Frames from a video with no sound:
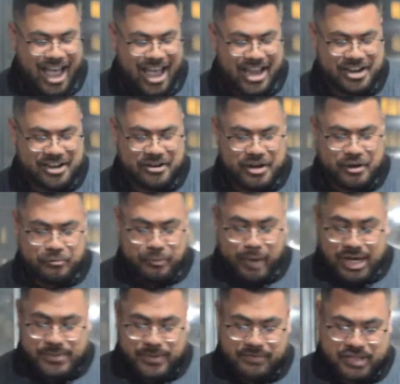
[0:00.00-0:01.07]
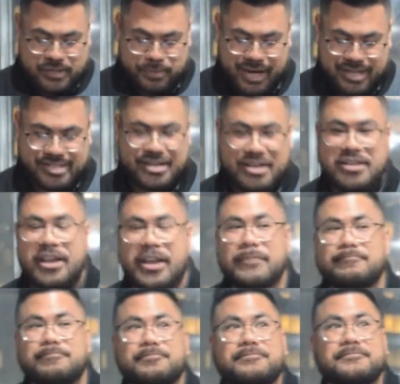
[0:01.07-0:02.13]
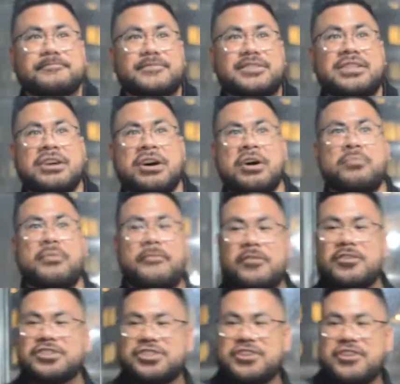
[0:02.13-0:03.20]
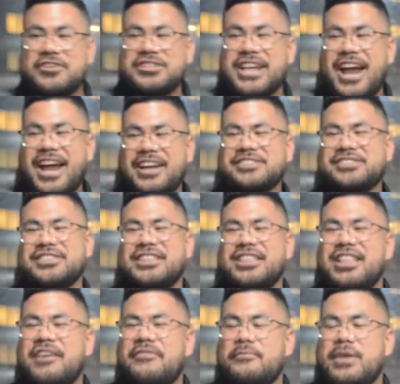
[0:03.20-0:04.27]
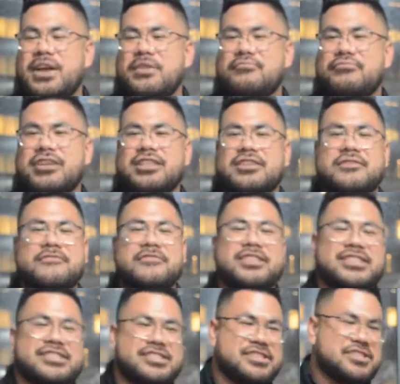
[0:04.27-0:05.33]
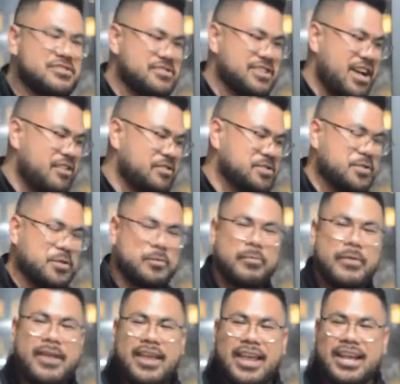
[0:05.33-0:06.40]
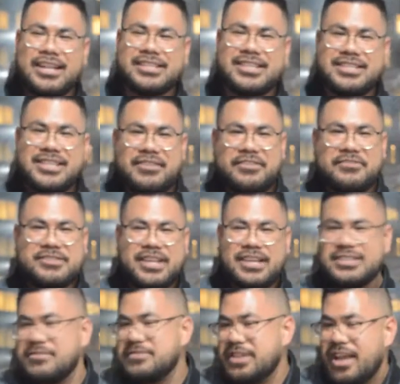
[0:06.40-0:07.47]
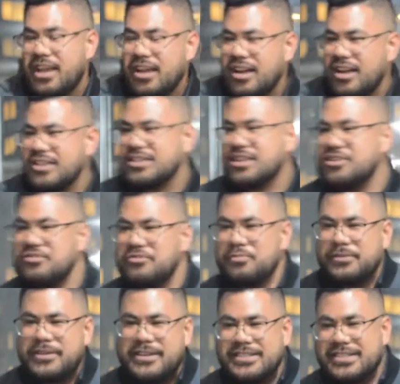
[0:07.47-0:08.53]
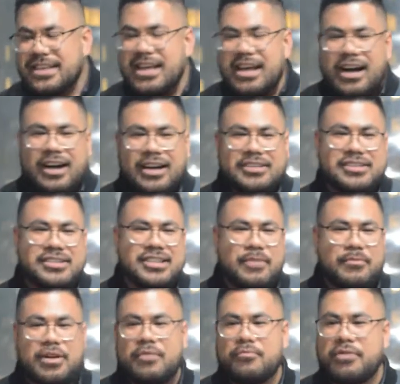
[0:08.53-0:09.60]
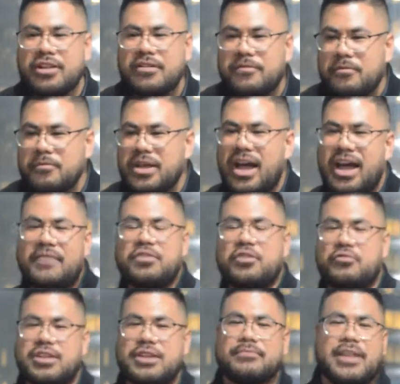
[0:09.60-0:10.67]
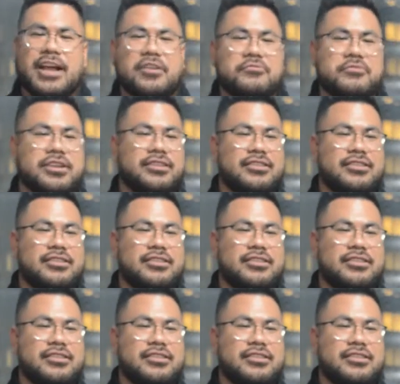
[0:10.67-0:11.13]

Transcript: And you know, it reminds me of this past Sunday. Uh, before church, I actually left my umbrella over at the sister's household, and I sent out a little text. I was like, "Hey guys, can you please uh, just get my umbrella for me? I have the green and black one."